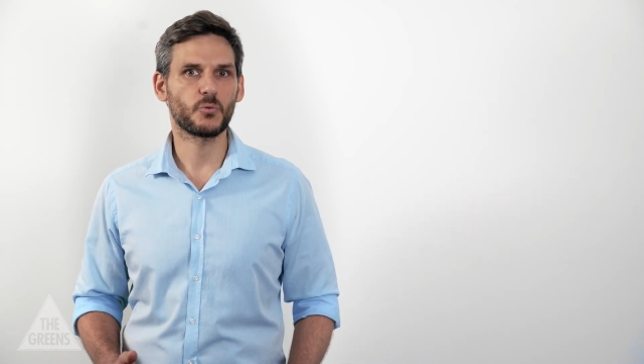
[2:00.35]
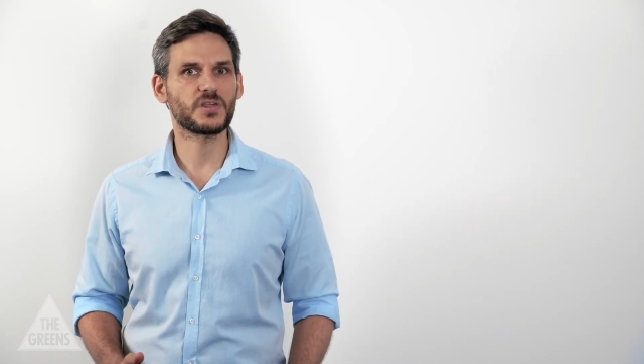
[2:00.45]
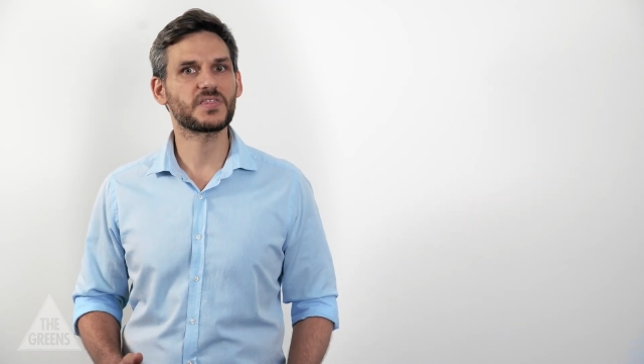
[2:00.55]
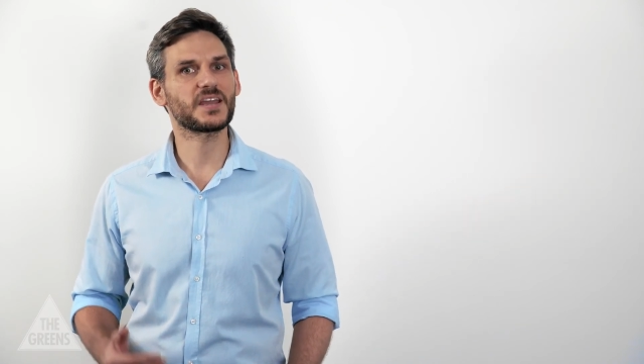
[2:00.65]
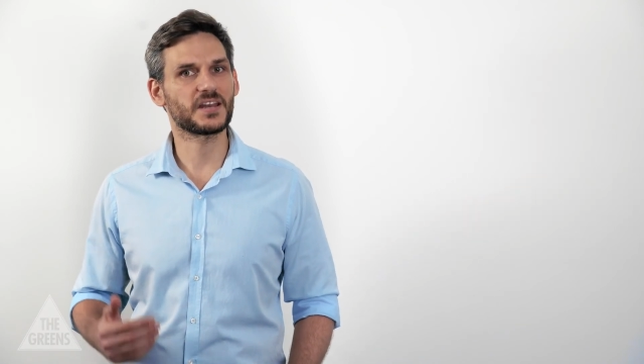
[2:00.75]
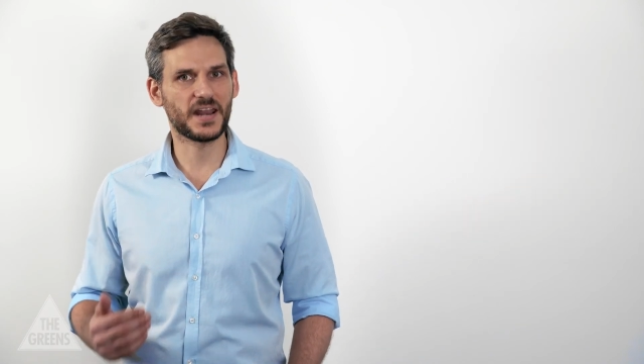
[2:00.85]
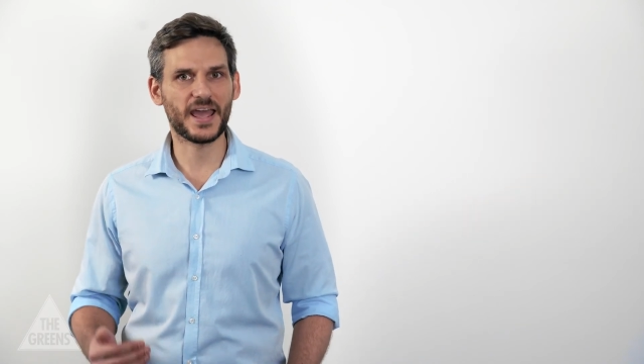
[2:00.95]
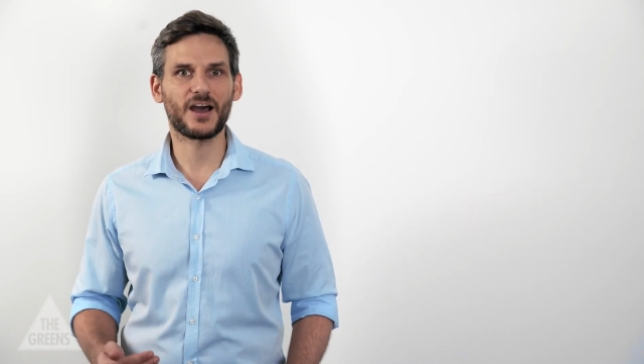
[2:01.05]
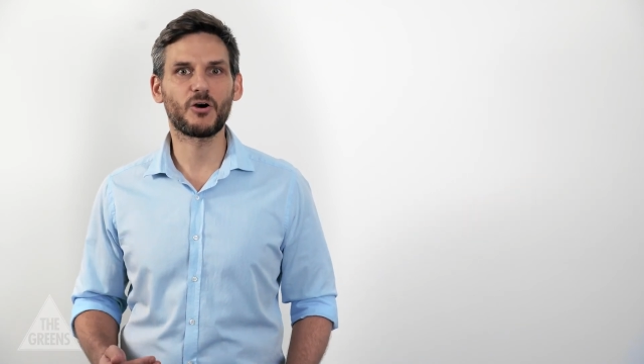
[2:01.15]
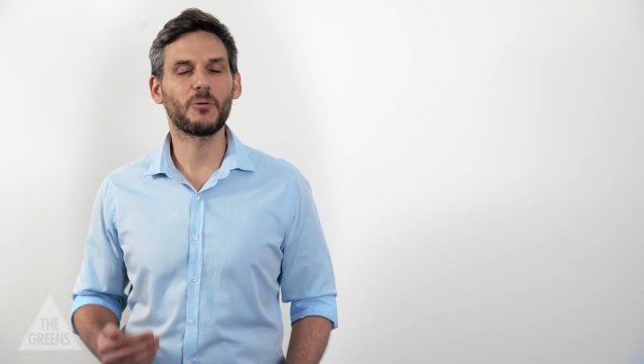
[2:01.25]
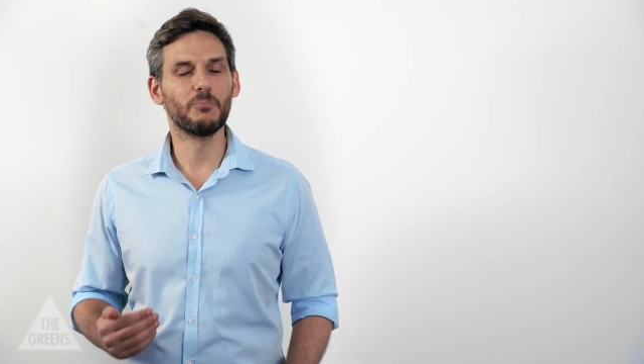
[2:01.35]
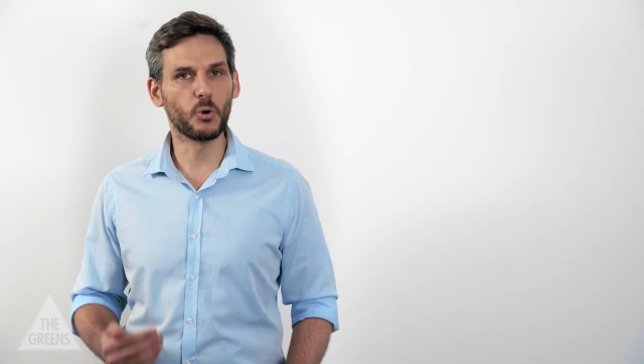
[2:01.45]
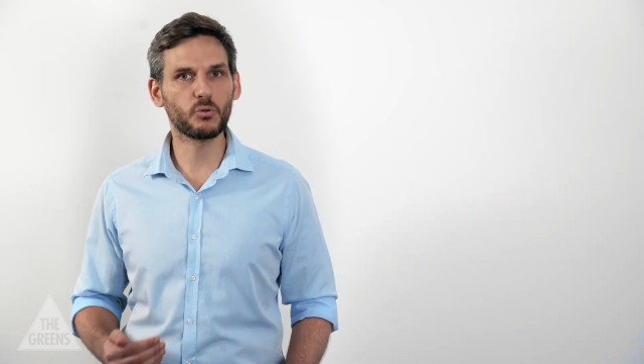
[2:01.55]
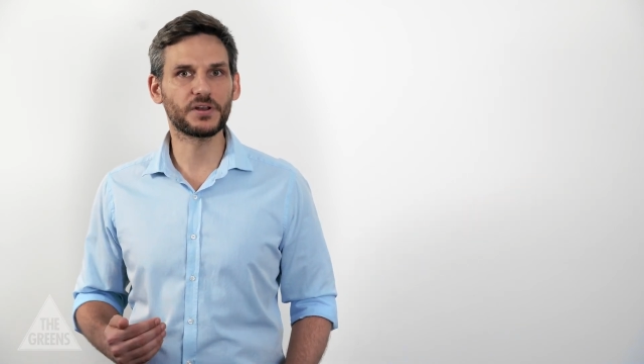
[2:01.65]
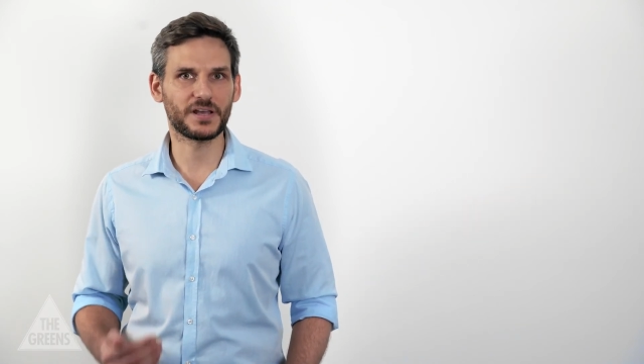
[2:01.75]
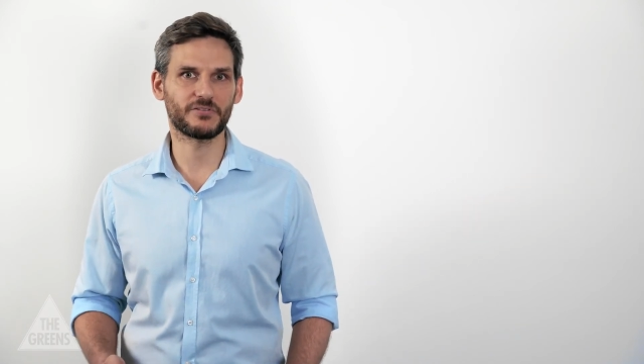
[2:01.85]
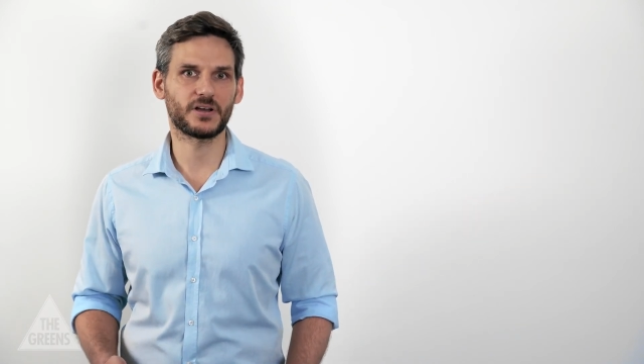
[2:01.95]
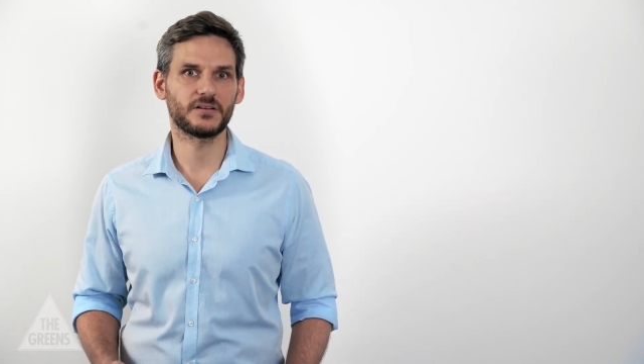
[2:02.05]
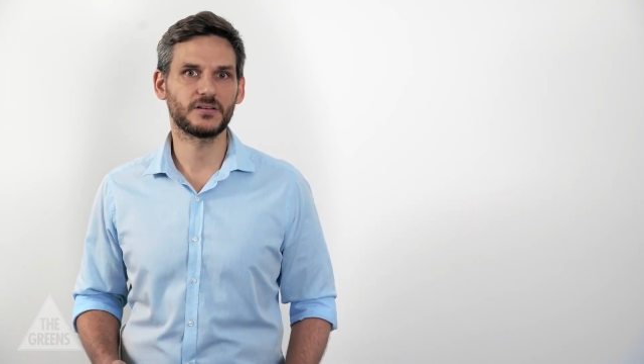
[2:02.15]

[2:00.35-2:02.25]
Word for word: We think now, more than ever,